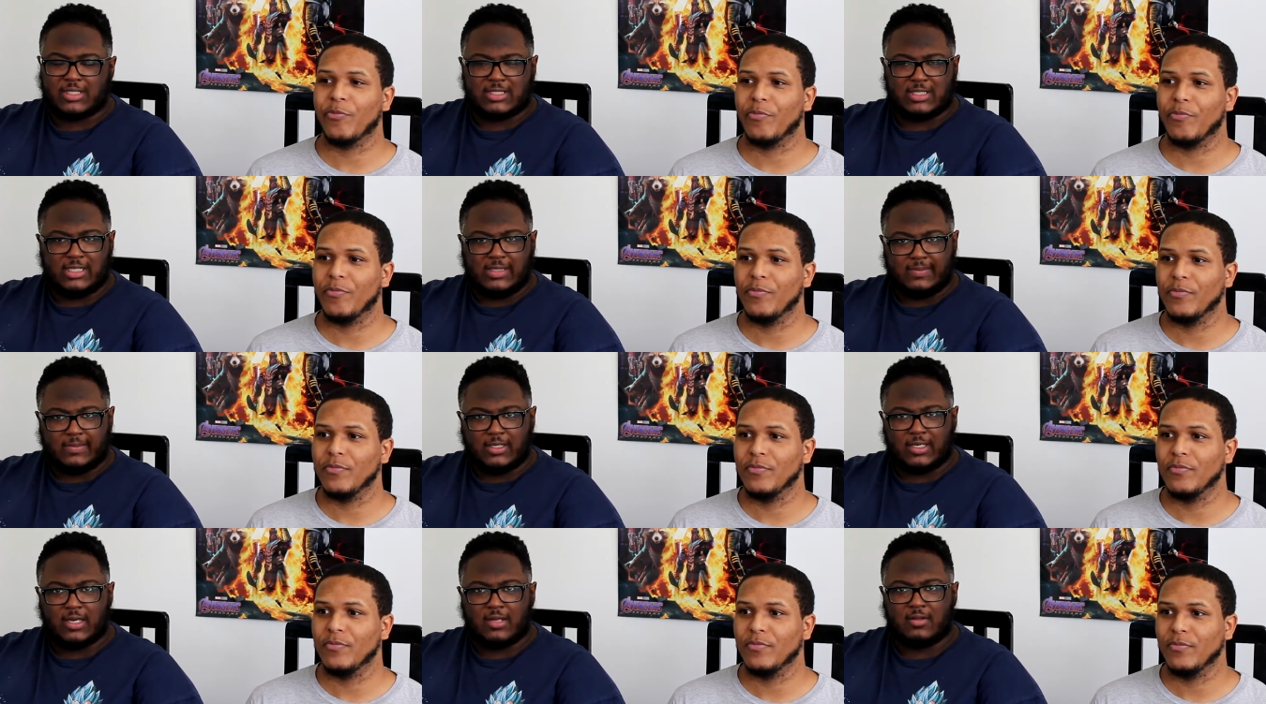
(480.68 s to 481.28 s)
Speaker 1: the
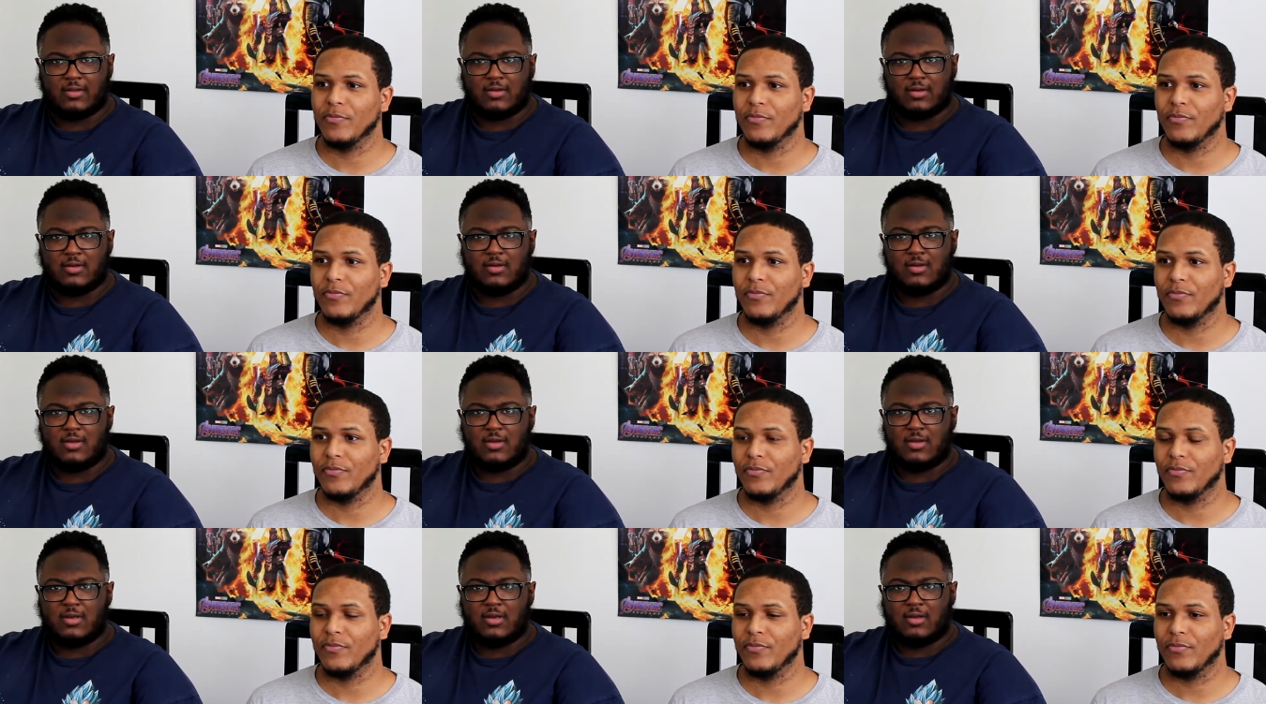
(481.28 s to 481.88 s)
team together,
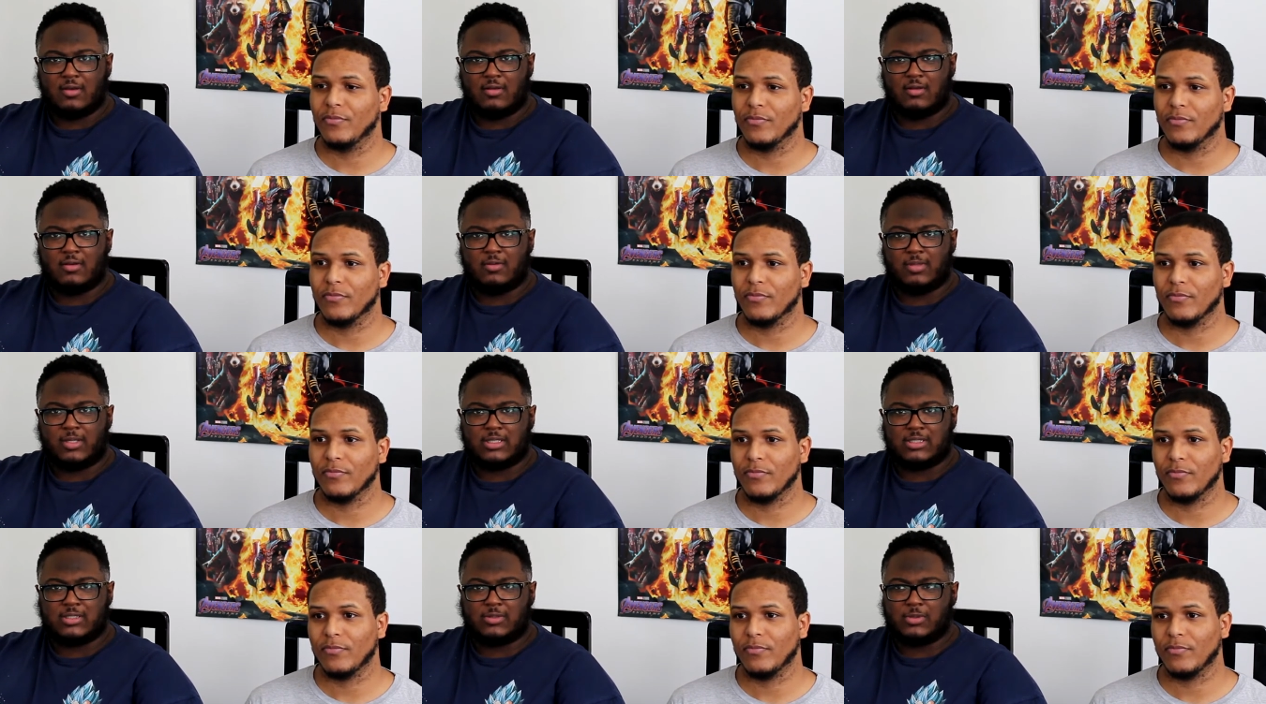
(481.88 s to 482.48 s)
you know,
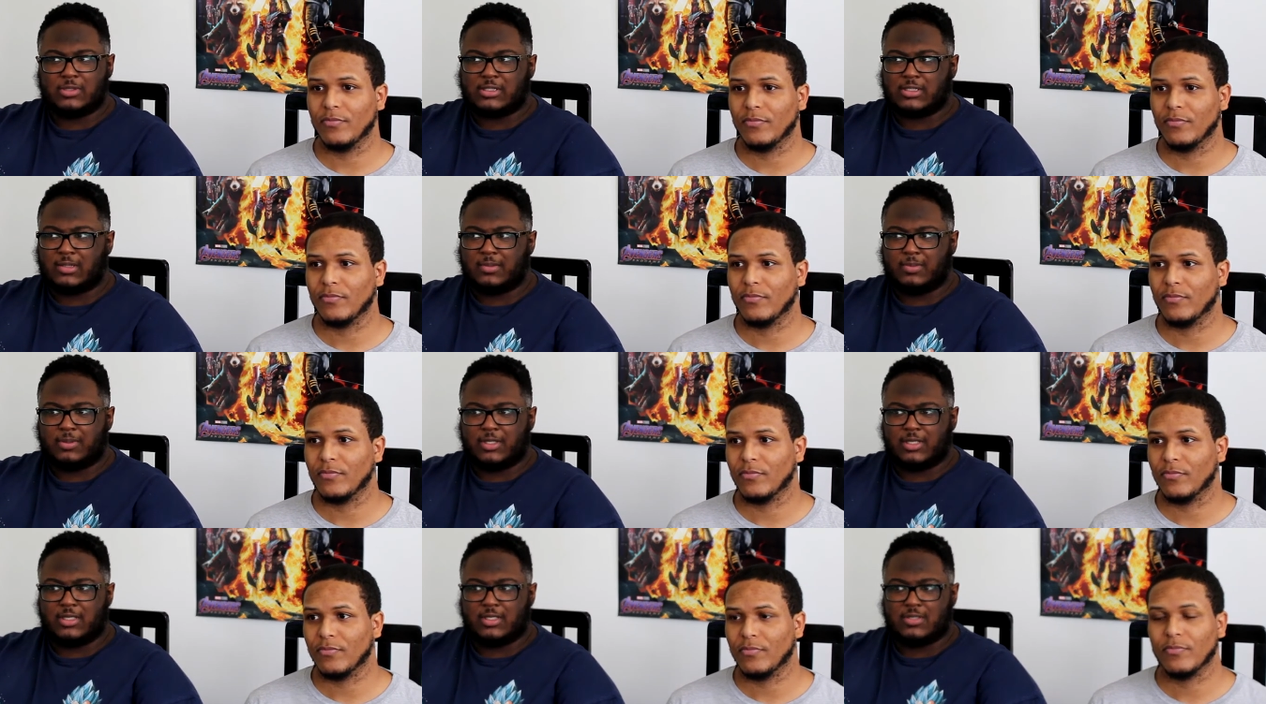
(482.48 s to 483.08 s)
because there was
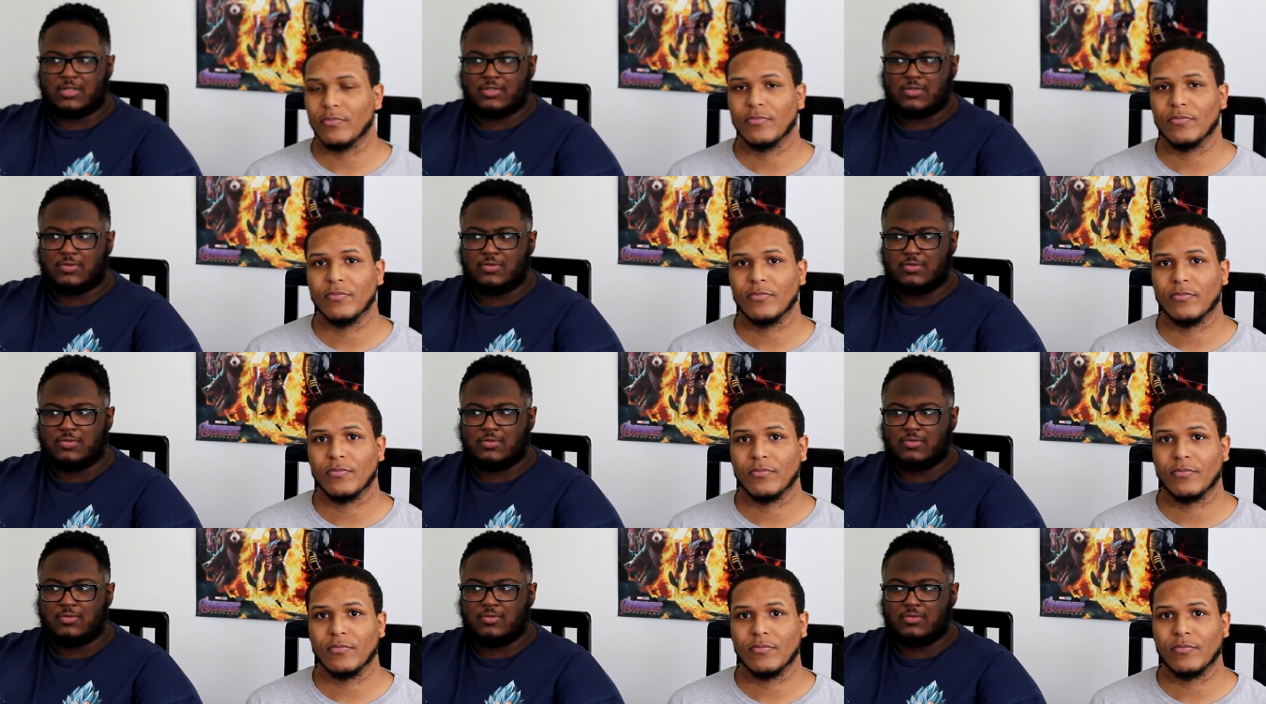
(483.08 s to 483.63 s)
some players who